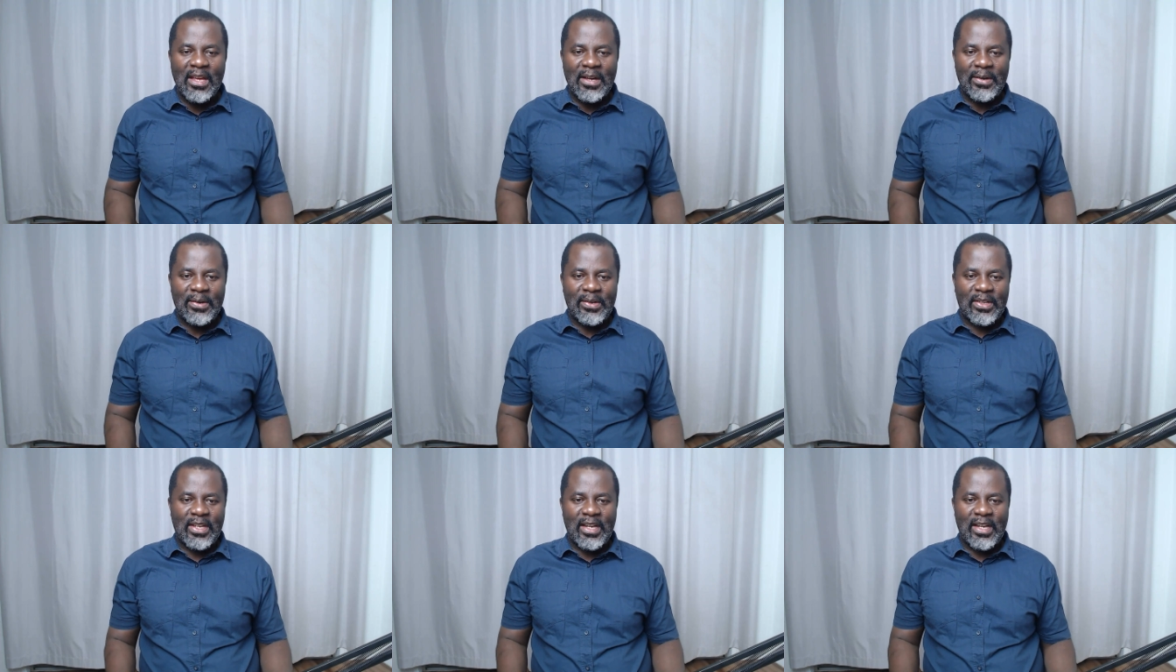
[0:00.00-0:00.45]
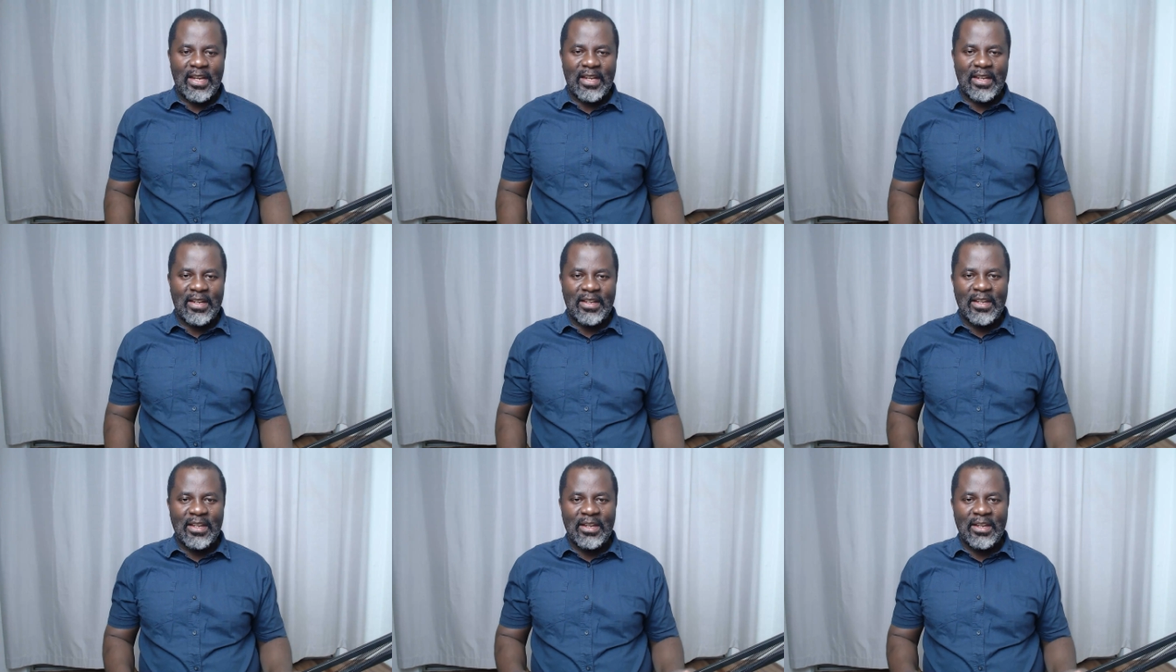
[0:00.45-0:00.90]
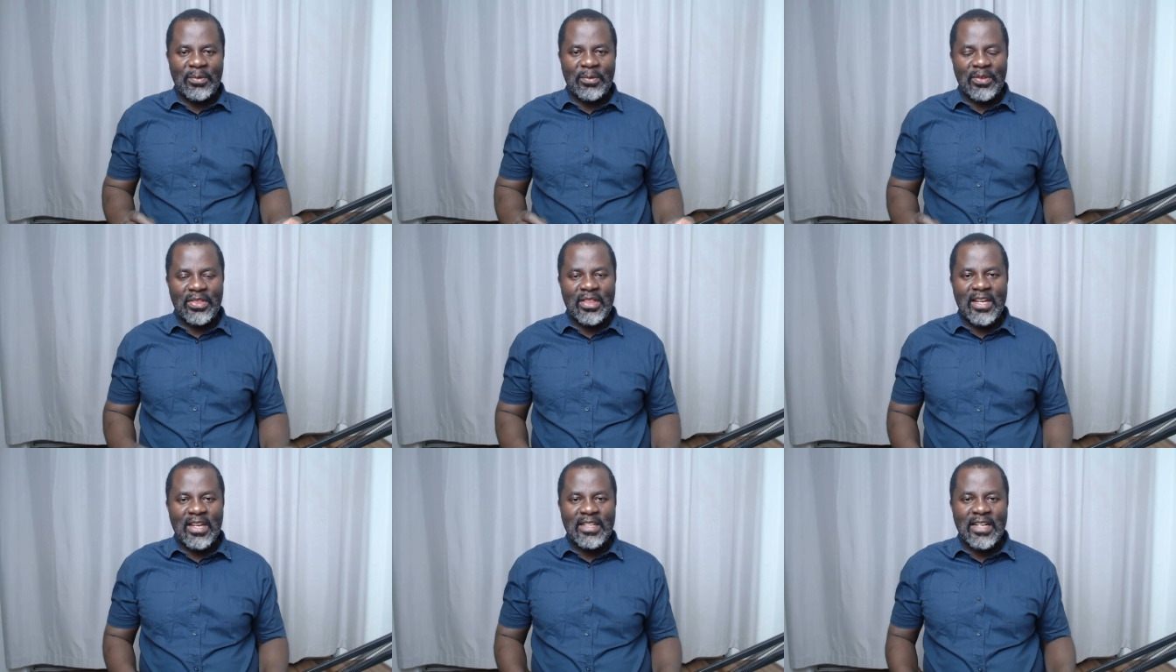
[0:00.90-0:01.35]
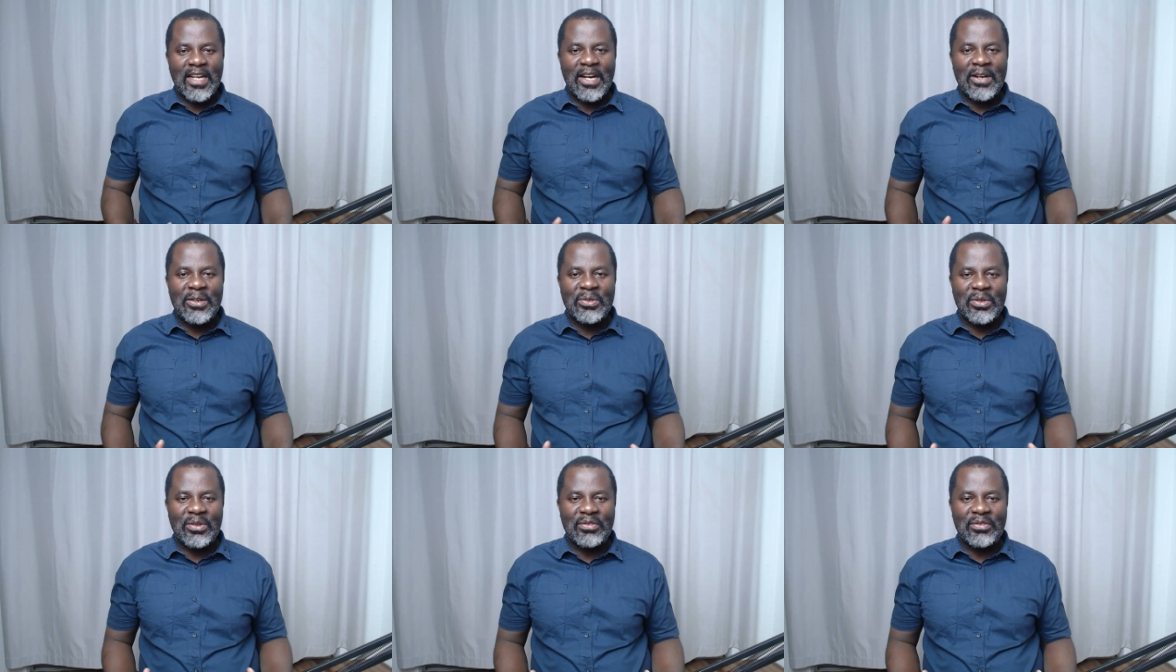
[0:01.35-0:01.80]
Okay, with that
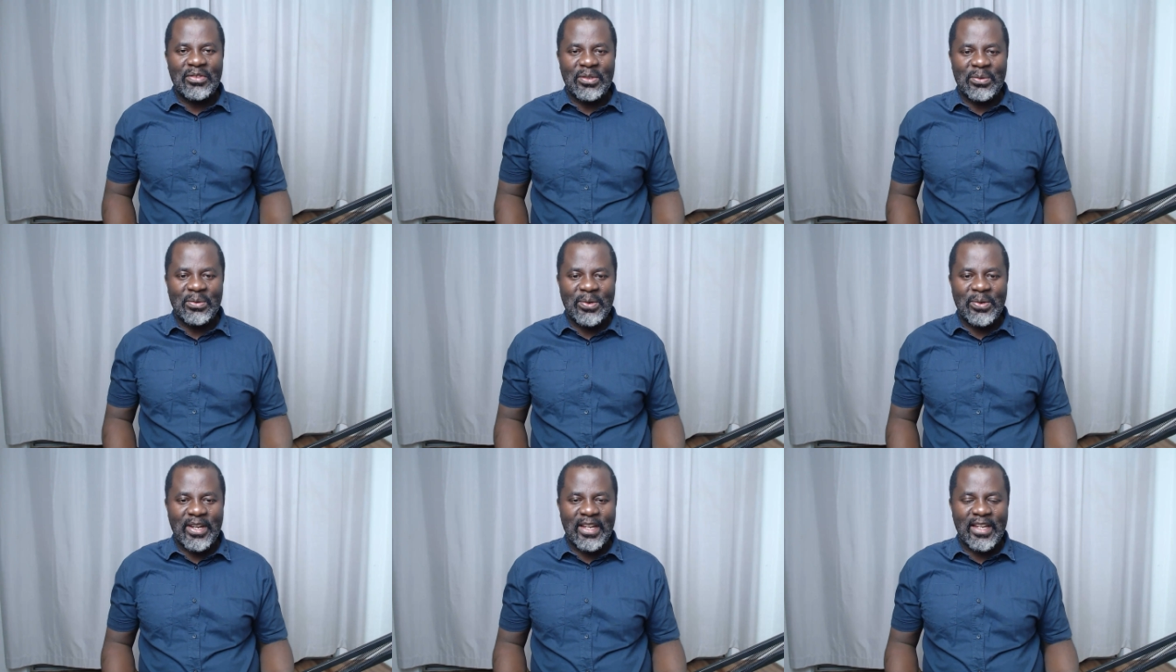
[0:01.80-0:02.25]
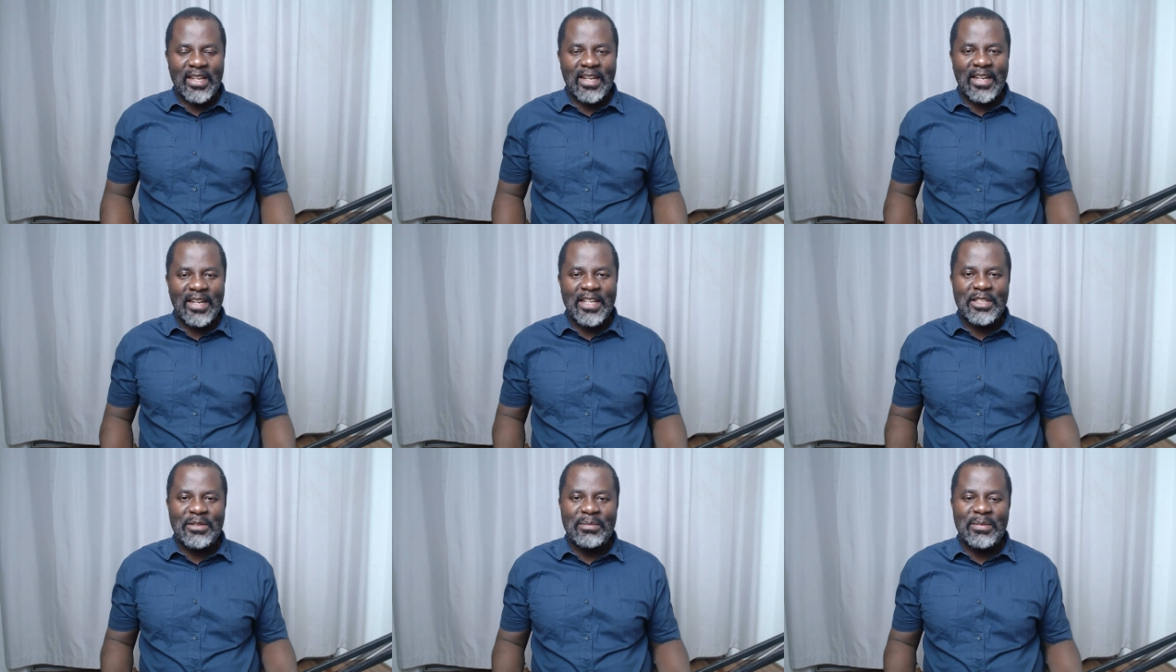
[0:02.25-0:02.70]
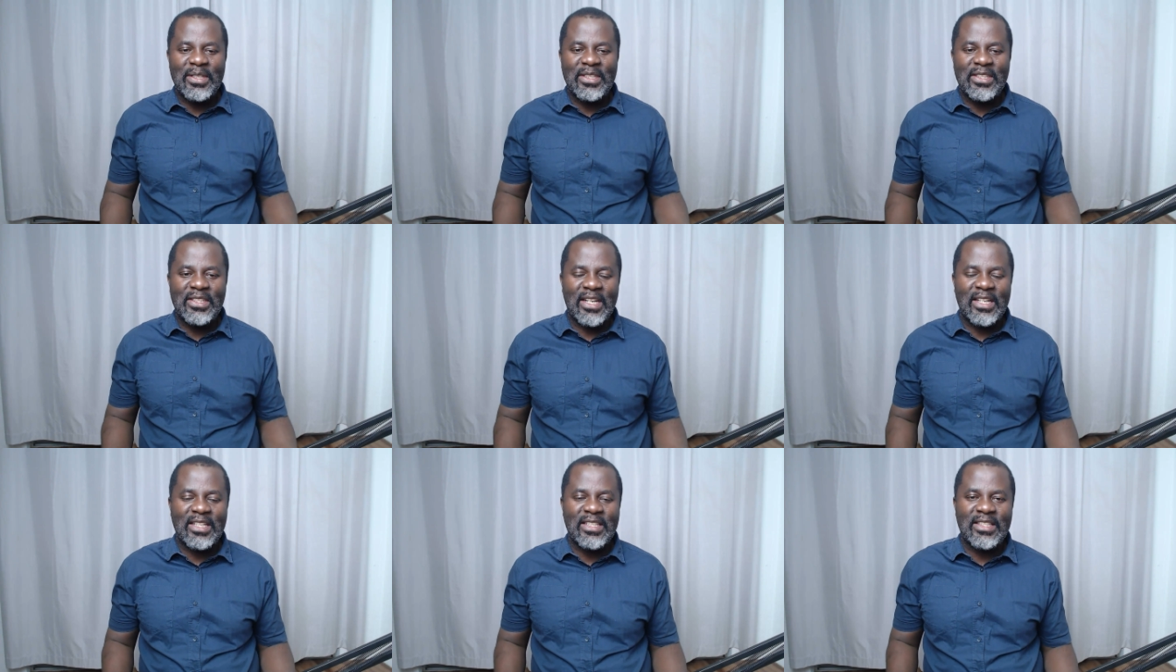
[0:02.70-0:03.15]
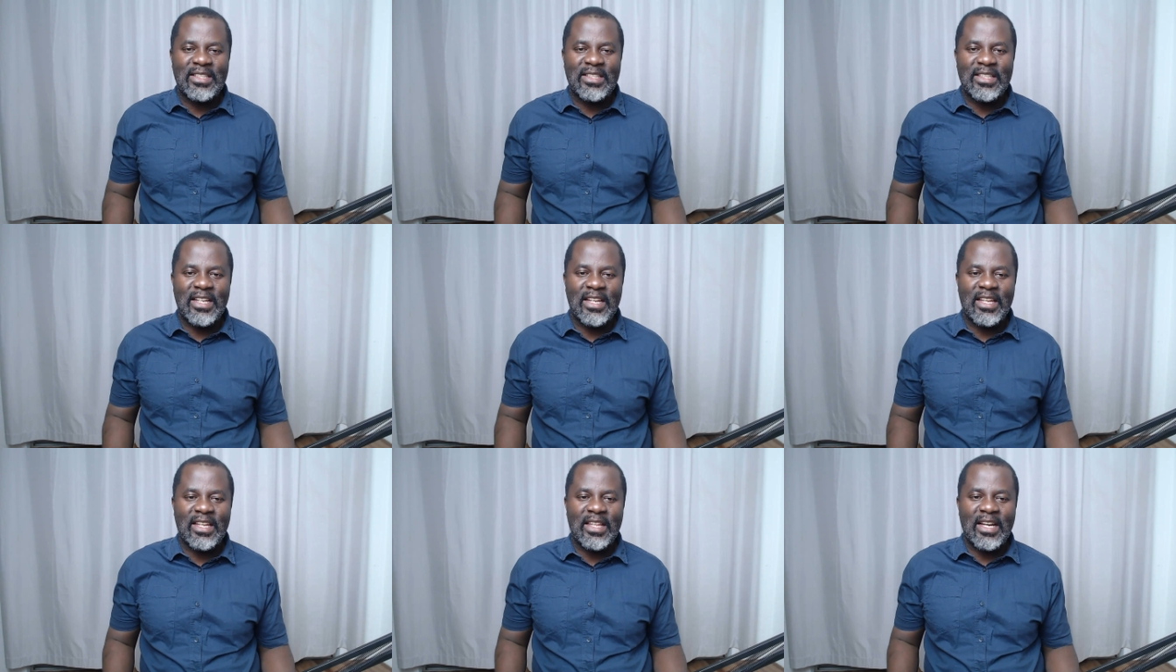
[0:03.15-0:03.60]
out of the way, let me just
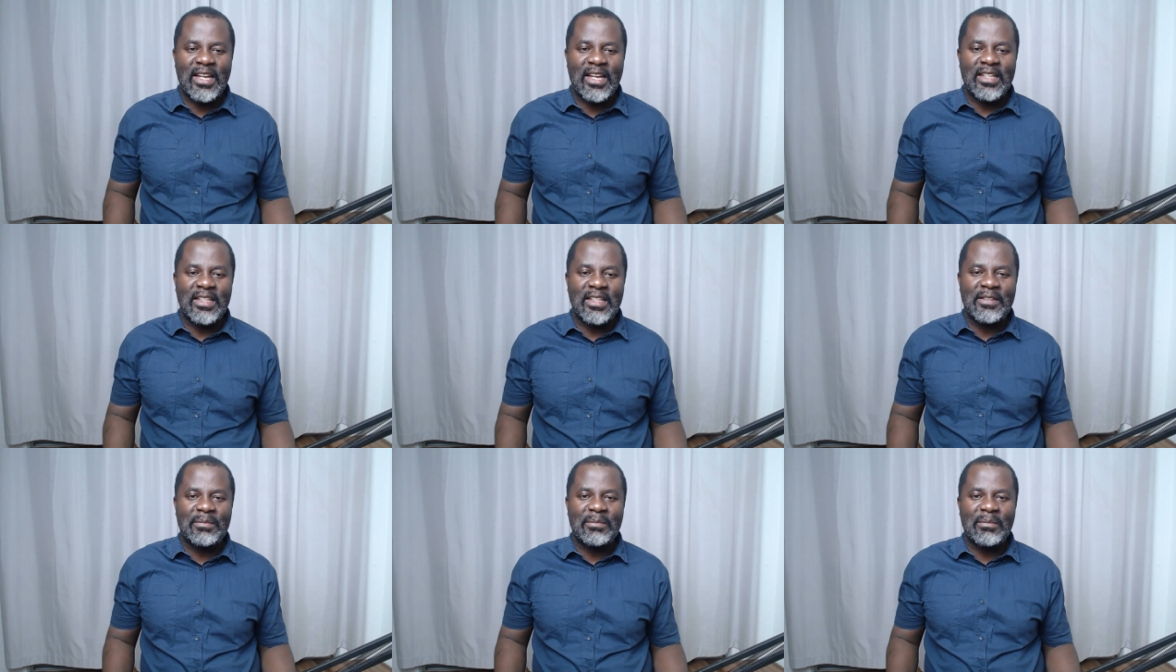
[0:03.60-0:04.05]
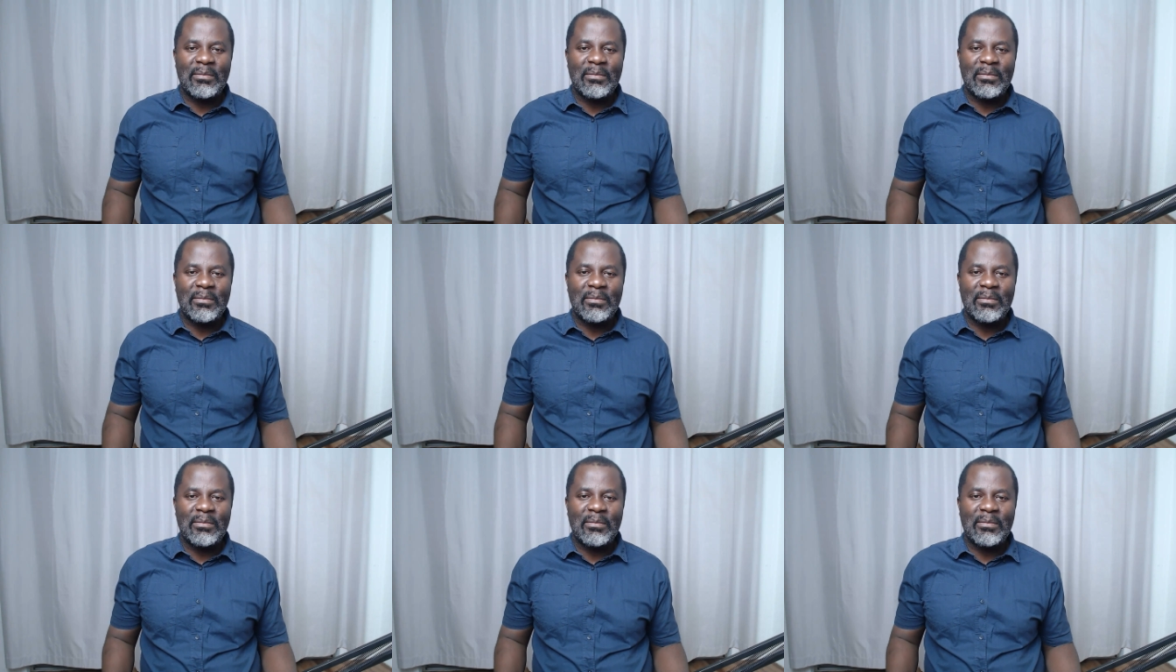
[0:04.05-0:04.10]
say that